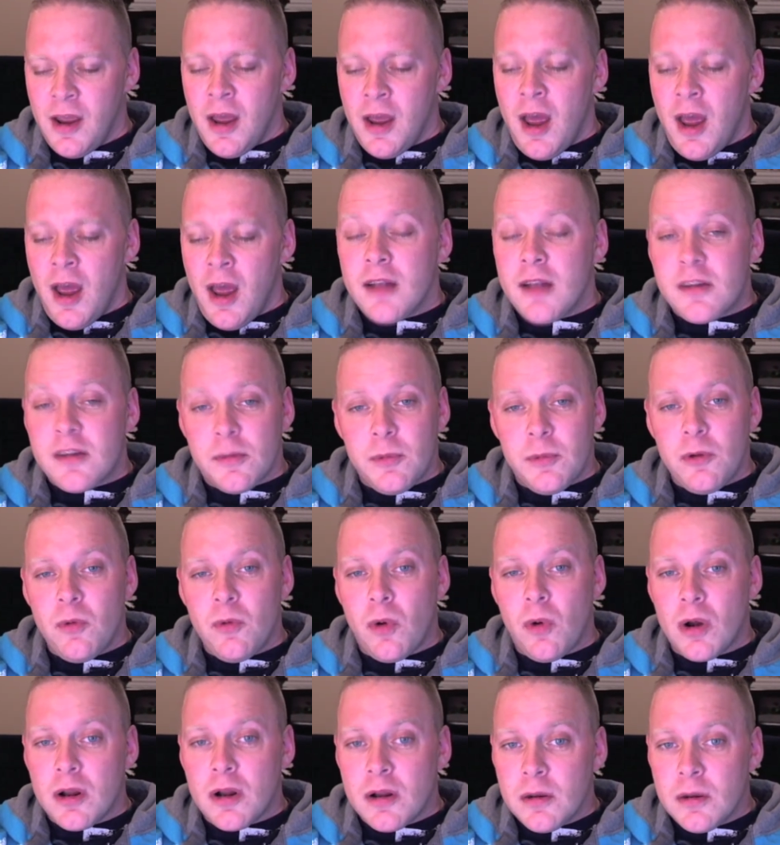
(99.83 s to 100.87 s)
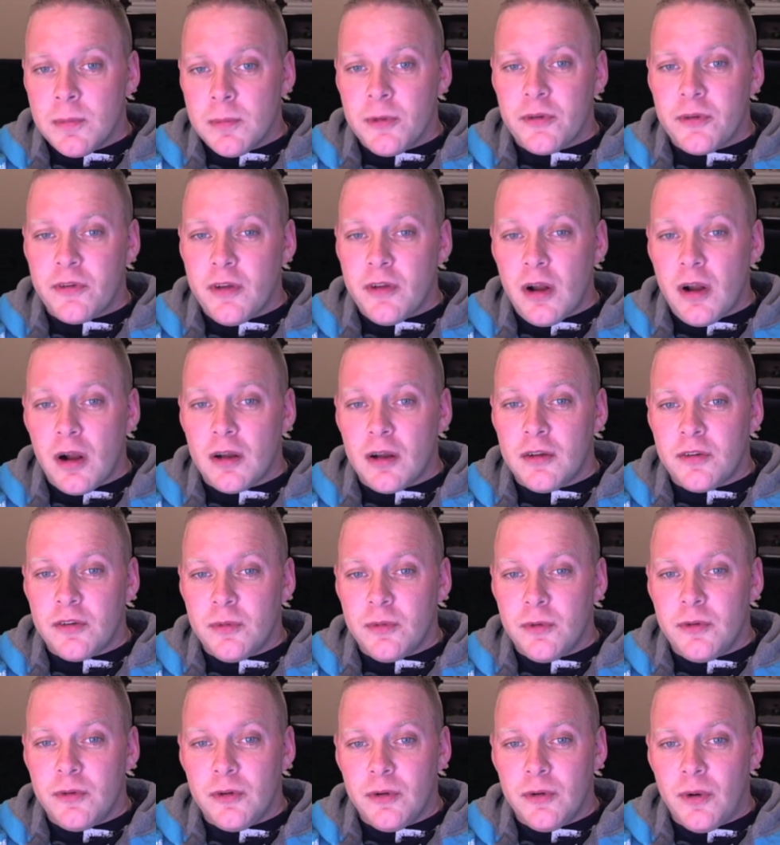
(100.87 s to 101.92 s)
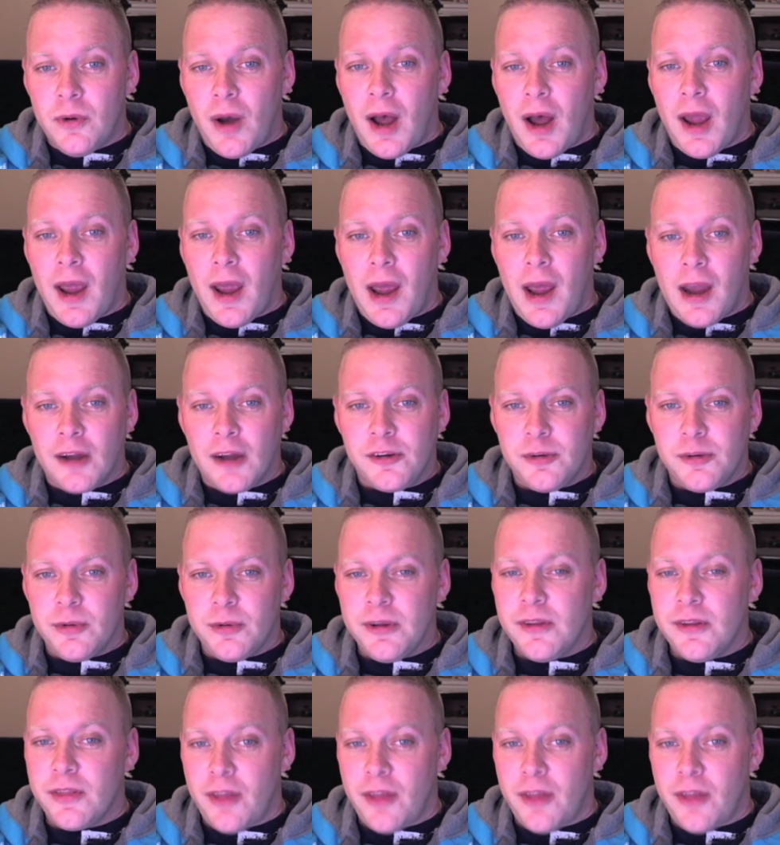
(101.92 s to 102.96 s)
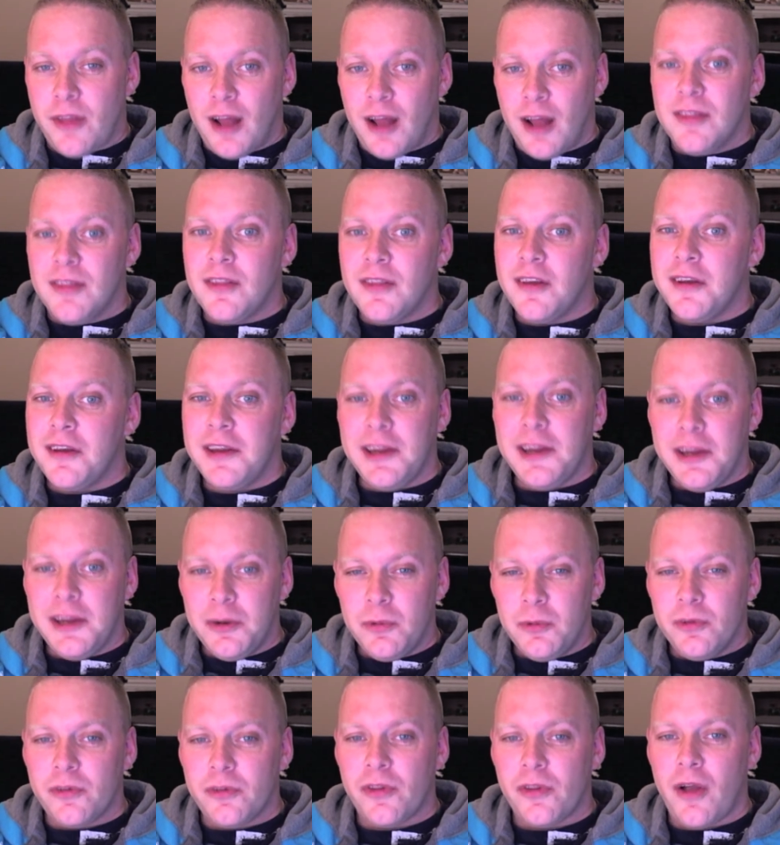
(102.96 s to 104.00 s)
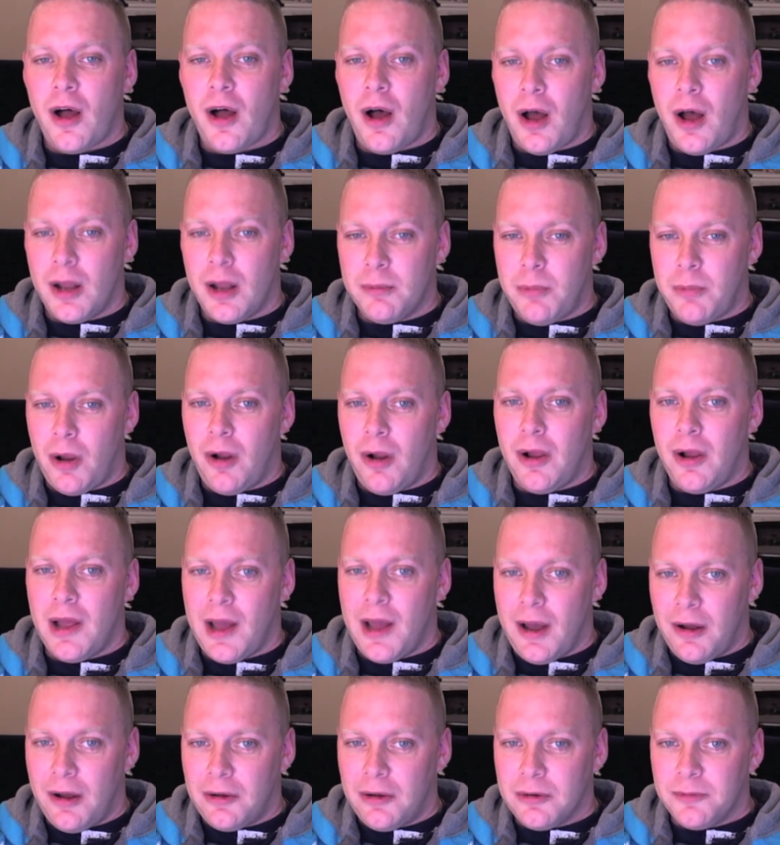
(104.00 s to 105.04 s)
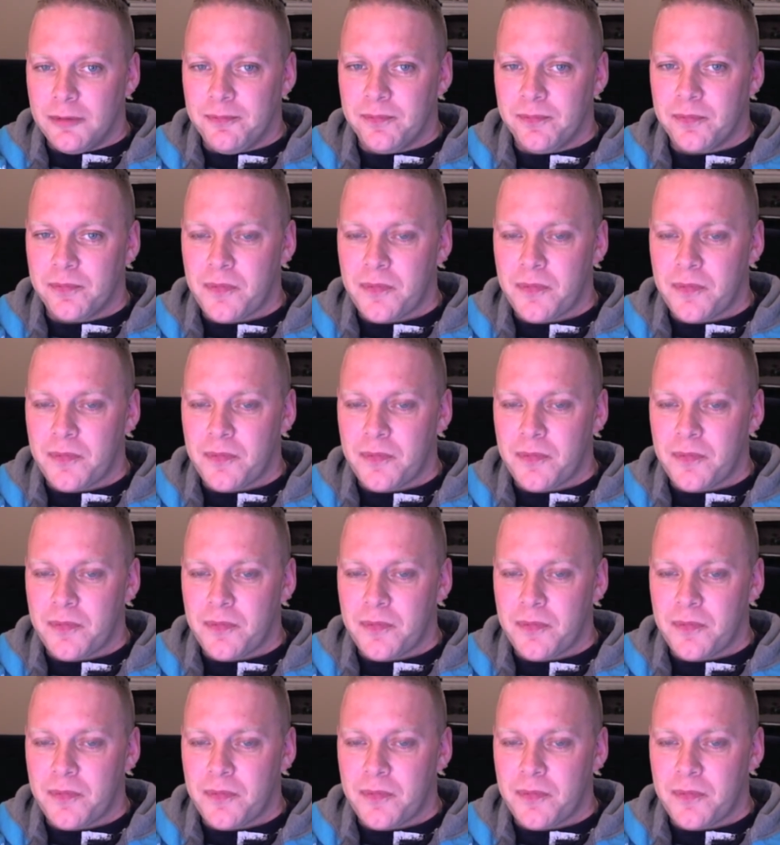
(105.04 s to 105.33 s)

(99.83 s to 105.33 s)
And to be 100% honest with you, I actually thought that he was the oddball out.